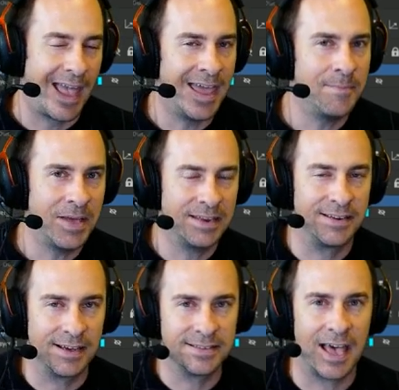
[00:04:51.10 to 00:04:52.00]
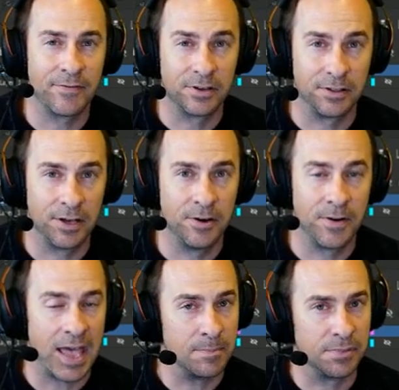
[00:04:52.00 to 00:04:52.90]
Animate does have glow
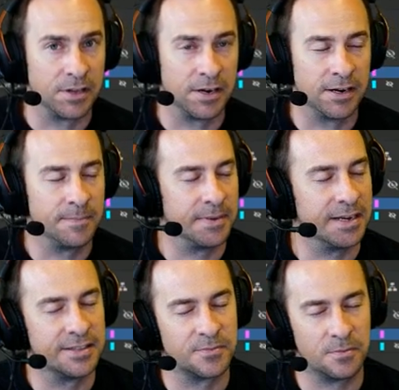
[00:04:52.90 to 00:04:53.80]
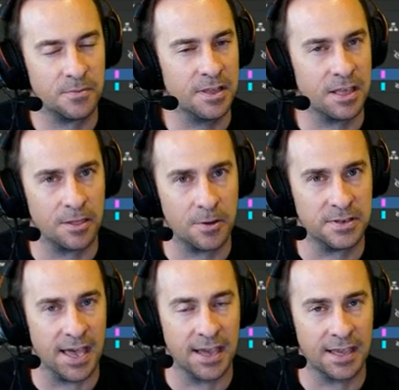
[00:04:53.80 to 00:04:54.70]
and blur, but it's really low
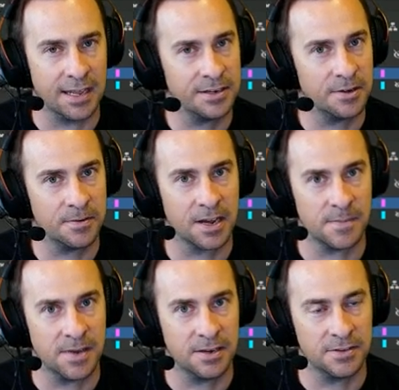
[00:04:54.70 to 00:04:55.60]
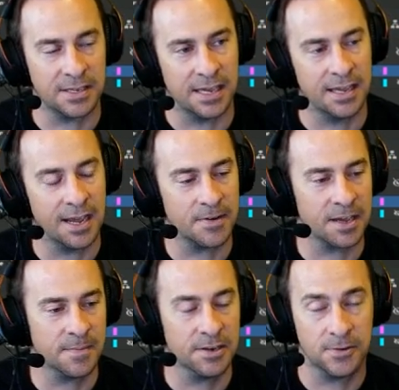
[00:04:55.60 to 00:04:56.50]
tech and I don't recommend using it. I
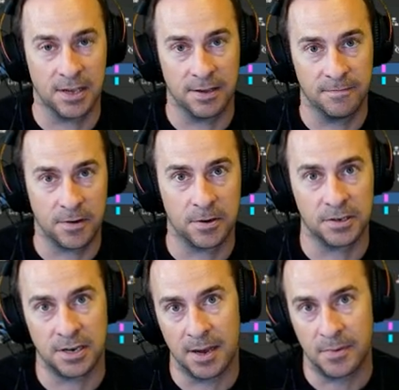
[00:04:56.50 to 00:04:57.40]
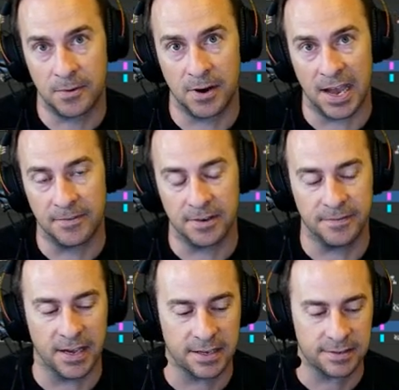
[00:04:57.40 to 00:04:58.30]
recommend doing it in Photoshop or After
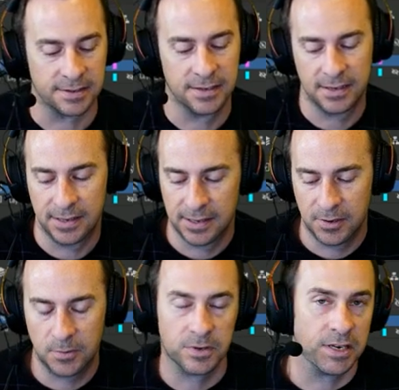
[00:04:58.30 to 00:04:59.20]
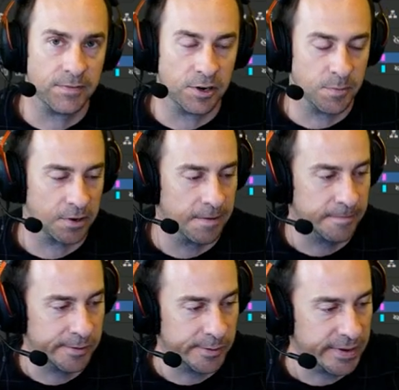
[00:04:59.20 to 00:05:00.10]
Effects, whichever you're more
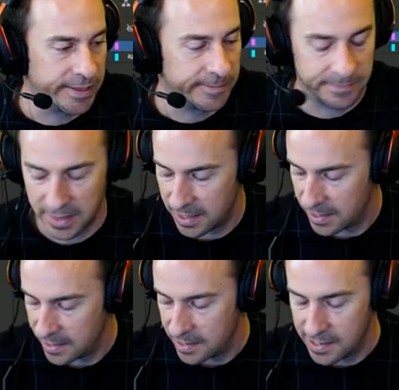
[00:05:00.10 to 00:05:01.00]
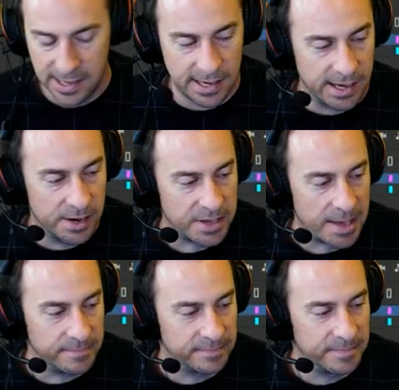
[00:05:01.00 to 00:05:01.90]
comfortable with.
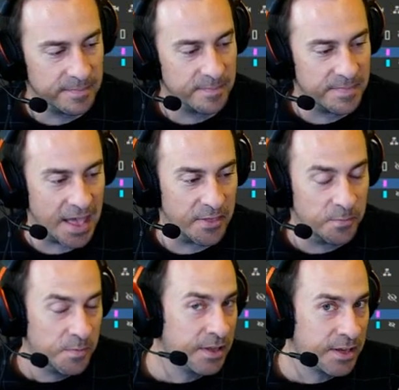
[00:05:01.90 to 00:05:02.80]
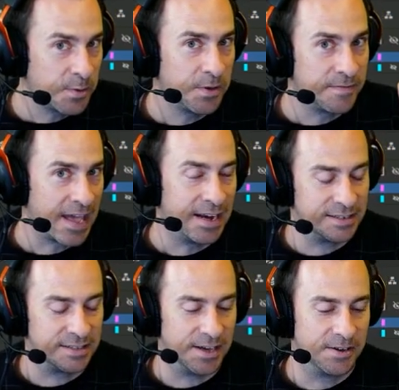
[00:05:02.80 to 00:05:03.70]
Okay, now the really cool
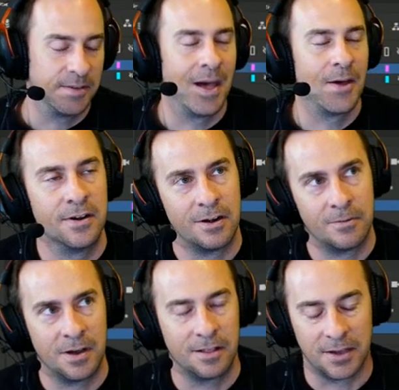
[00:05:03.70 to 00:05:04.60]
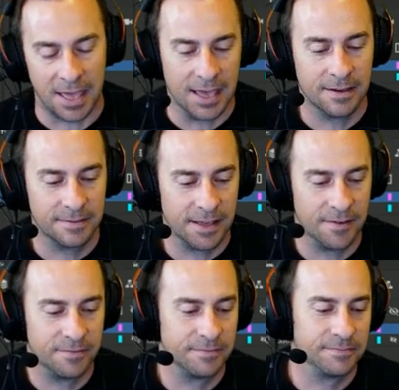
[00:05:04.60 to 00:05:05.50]
advantage though, you wonder, well, okay,
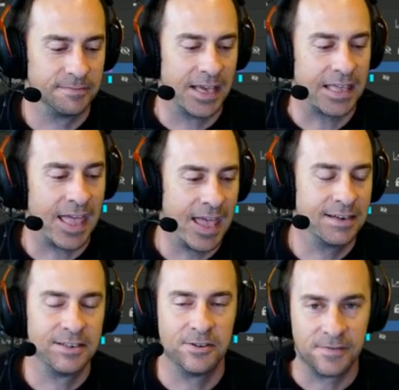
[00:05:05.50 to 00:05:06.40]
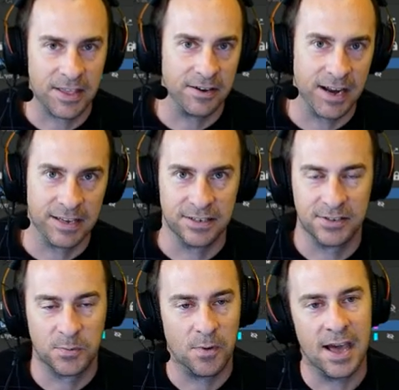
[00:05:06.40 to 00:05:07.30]
if it can't do feathered
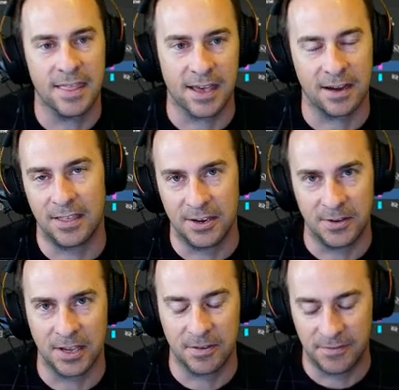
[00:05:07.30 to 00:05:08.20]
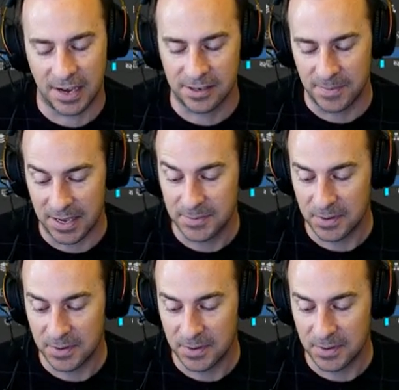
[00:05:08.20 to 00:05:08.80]
edges. Why the heck are they doing it with vector-based?